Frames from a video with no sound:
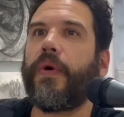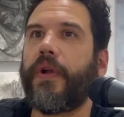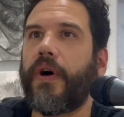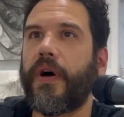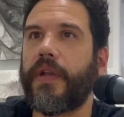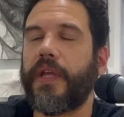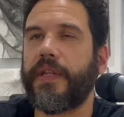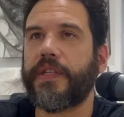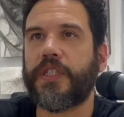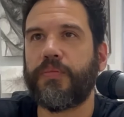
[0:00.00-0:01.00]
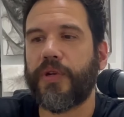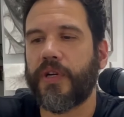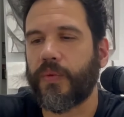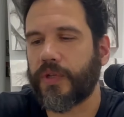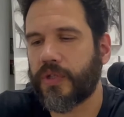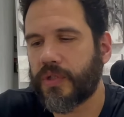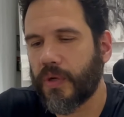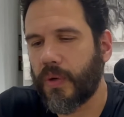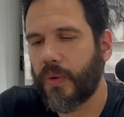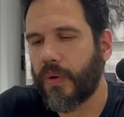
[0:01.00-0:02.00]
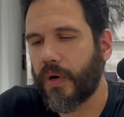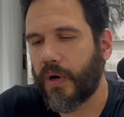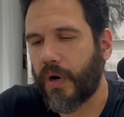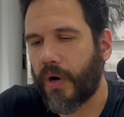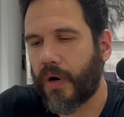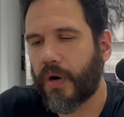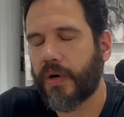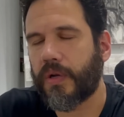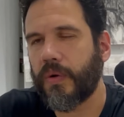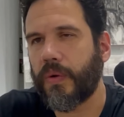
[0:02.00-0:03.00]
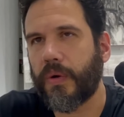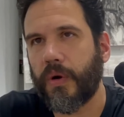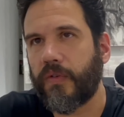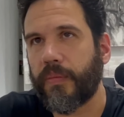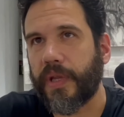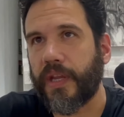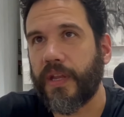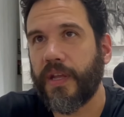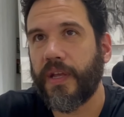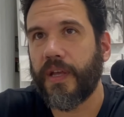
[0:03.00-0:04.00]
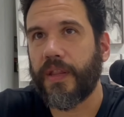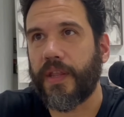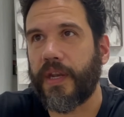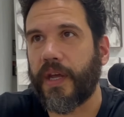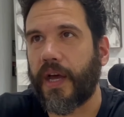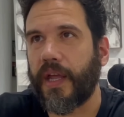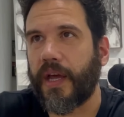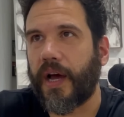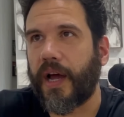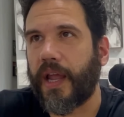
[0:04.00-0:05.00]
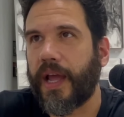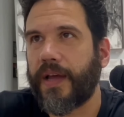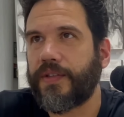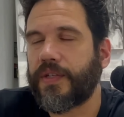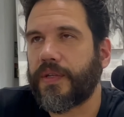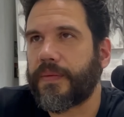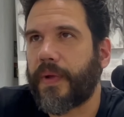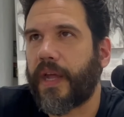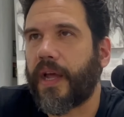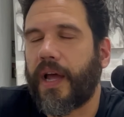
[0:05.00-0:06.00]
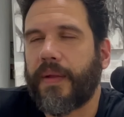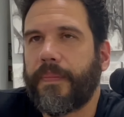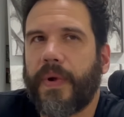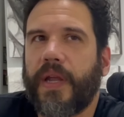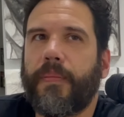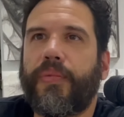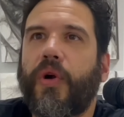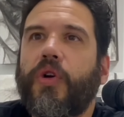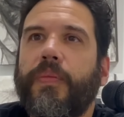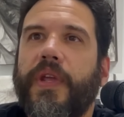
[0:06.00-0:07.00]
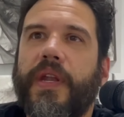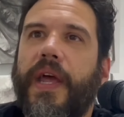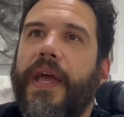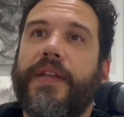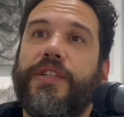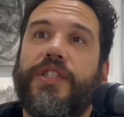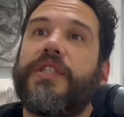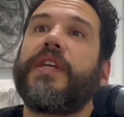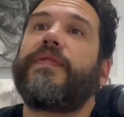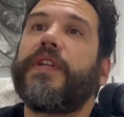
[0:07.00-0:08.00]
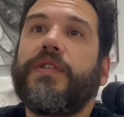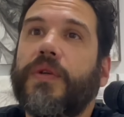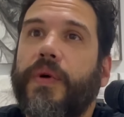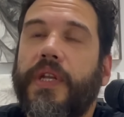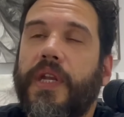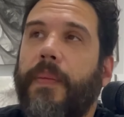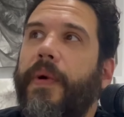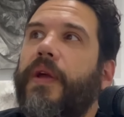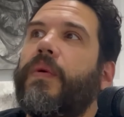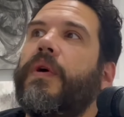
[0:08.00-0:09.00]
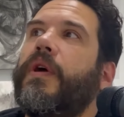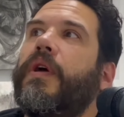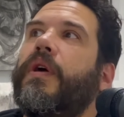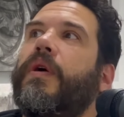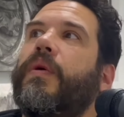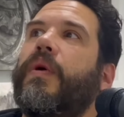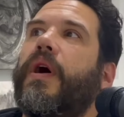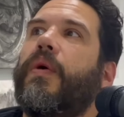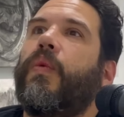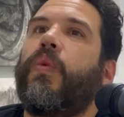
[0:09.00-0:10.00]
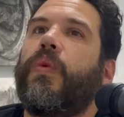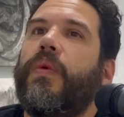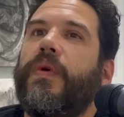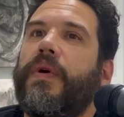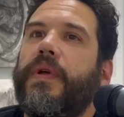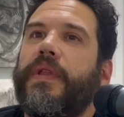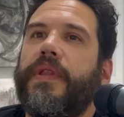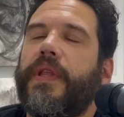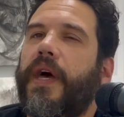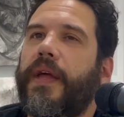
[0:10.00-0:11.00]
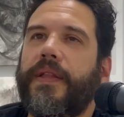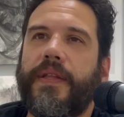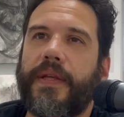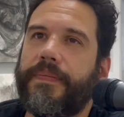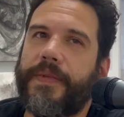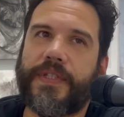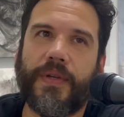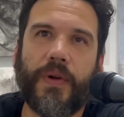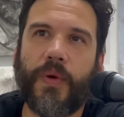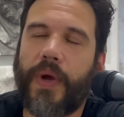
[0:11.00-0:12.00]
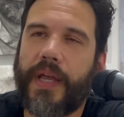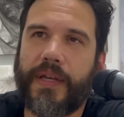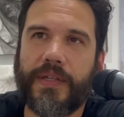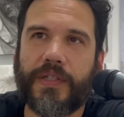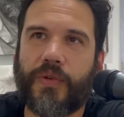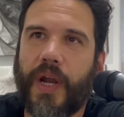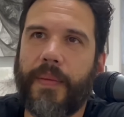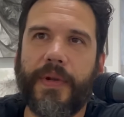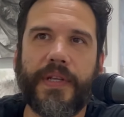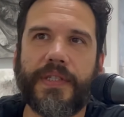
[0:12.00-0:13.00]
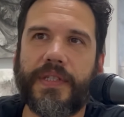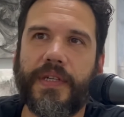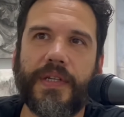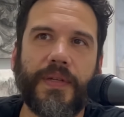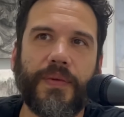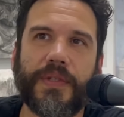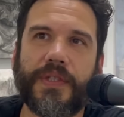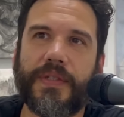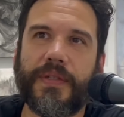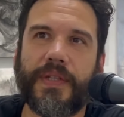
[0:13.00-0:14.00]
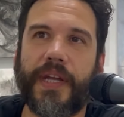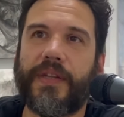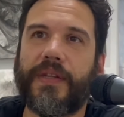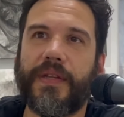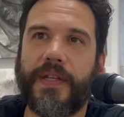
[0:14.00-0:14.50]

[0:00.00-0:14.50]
on? And this spirit was so hardcore over me that I had to, I, I, it broke me and I had to just give into it. And I'm like, the spirit. I, the, that's the only way I can describe it is uh, it was, it was like, like spirit